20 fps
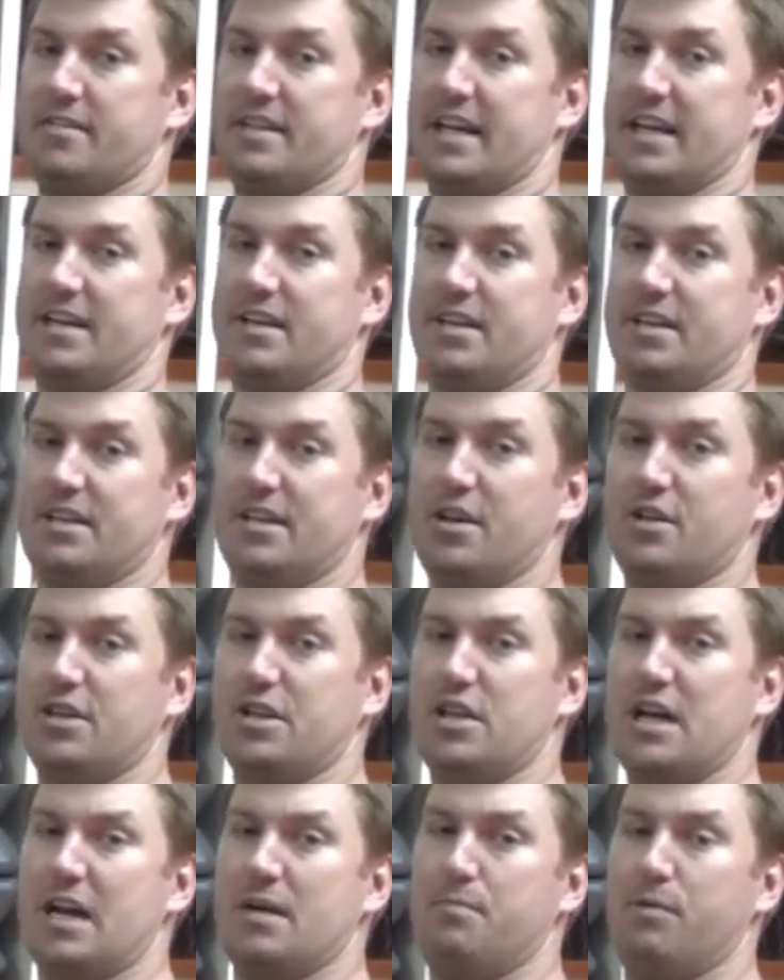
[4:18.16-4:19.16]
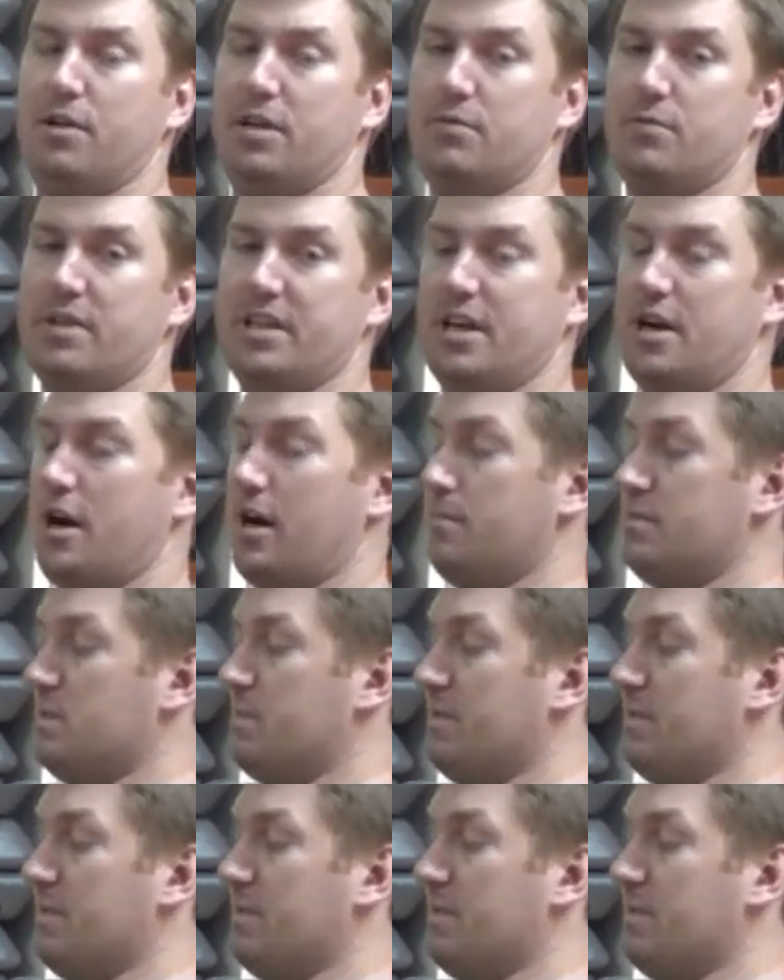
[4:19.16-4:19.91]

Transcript: You kind of pull in with the arms,